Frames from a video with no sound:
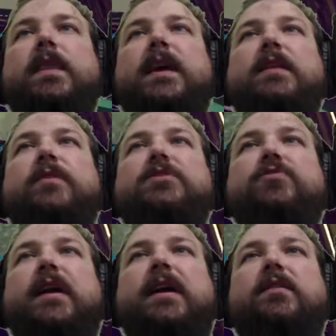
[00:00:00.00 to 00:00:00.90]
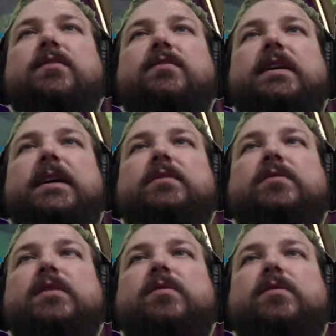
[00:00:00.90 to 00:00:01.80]
Can we drown? I don't
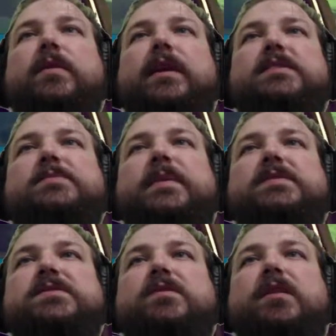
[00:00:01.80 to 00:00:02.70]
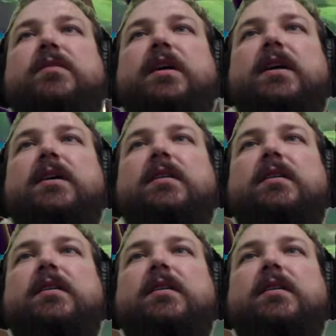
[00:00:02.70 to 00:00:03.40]
know. We got a spacesuit on, right?